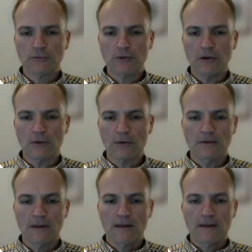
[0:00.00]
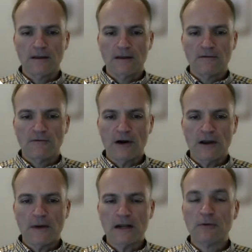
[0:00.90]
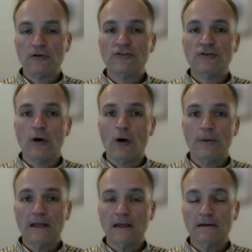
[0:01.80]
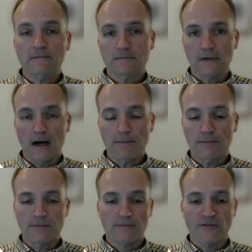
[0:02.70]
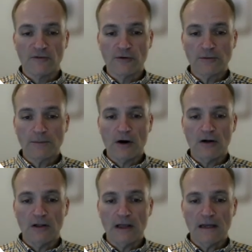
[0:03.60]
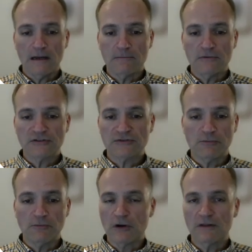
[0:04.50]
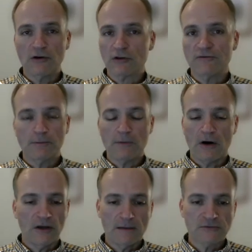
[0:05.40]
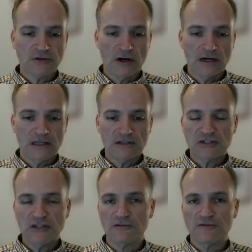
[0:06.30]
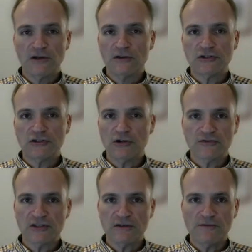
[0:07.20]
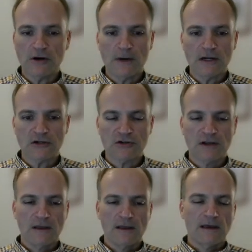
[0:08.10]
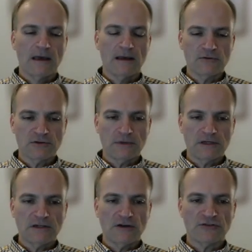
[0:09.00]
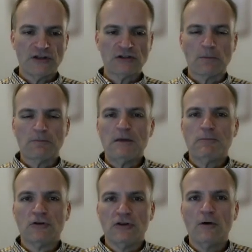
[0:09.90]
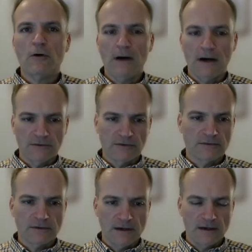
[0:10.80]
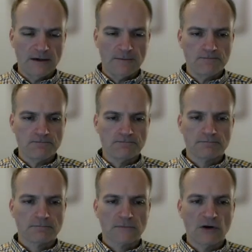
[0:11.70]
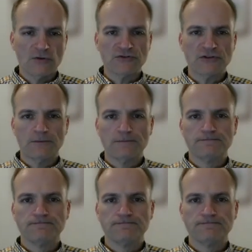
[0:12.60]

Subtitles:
We were very amenable to opening up for football, and it was one of the only football games on in this teal field that you don't see very much. And it was a big deal. So that's what people know about Coastal.